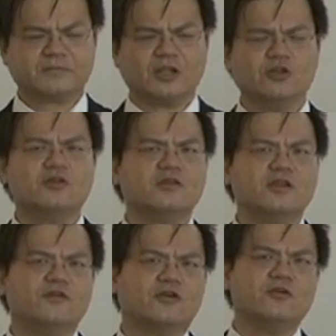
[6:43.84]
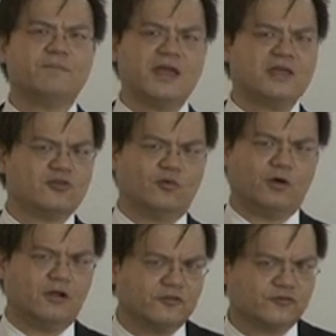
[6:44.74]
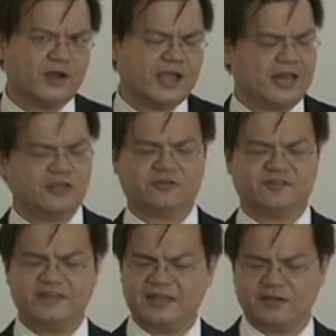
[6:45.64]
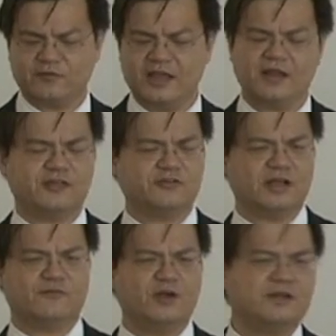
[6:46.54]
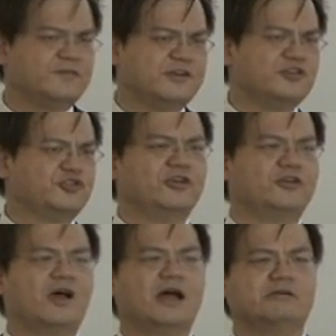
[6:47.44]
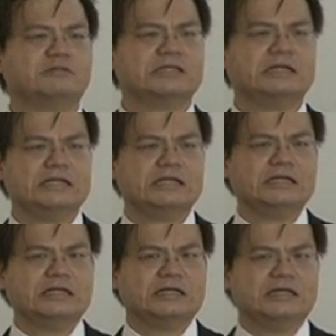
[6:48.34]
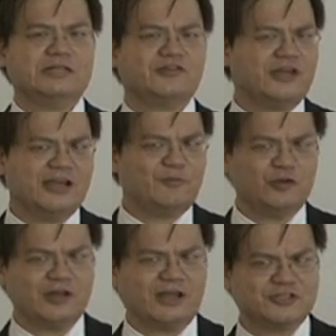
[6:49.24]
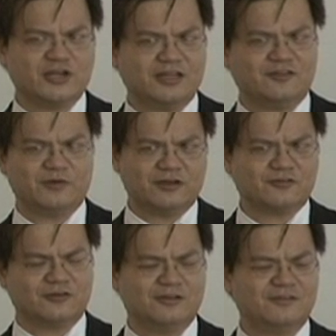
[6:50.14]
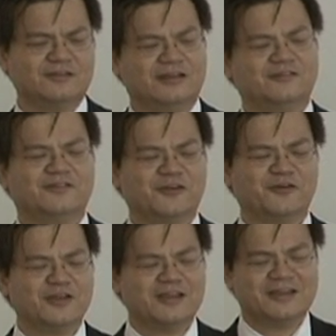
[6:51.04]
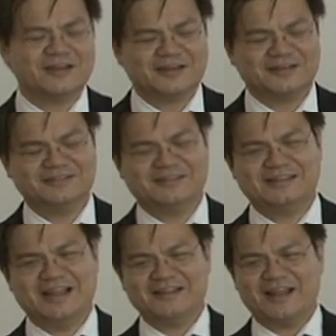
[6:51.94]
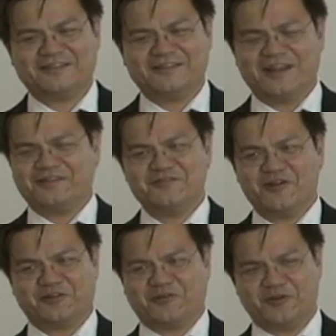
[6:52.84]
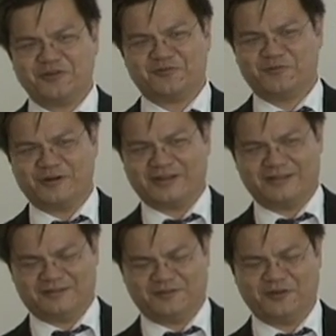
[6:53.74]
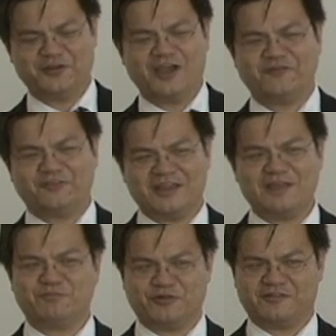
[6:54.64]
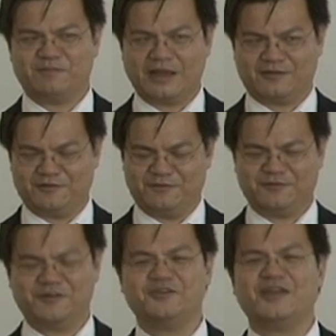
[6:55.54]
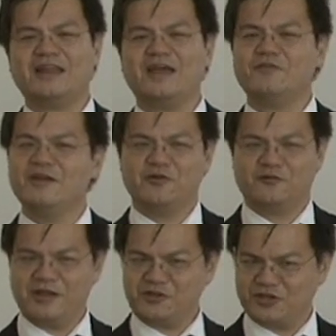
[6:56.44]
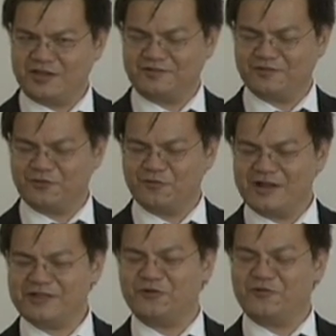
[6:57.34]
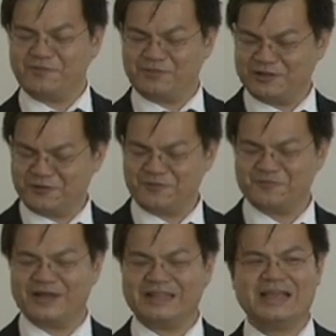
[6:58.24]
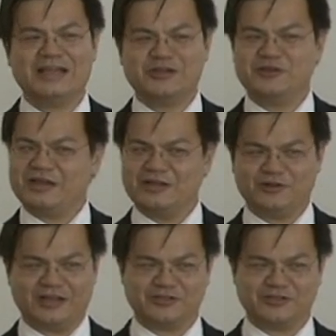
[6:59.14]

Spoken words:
if you're going to paint your walls red and your ceiling red and you're going to have red furniture in your house, it's going to end up looking like a Chinese restaurant, isn't it? So that's not going to work. So you have to keep perspective. You can have red sheets if you want or red pillow, but you can't look like